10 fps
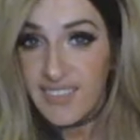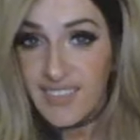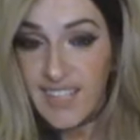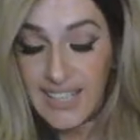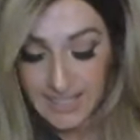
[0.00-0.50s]

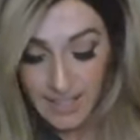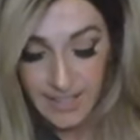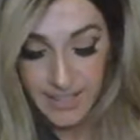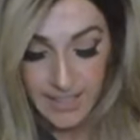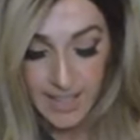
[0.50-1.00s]
He's done
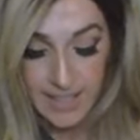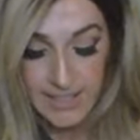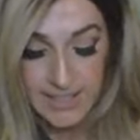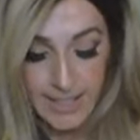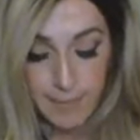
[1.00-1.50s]
it, like, on
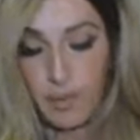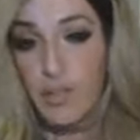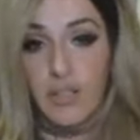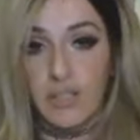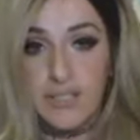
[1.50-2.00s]

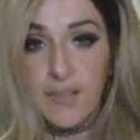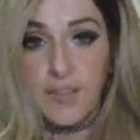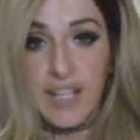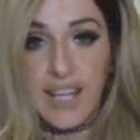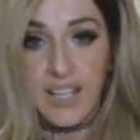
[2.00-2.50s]
several
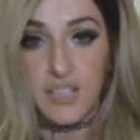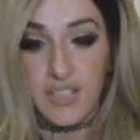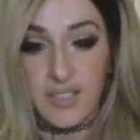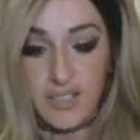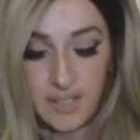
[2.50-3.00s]
different occasions.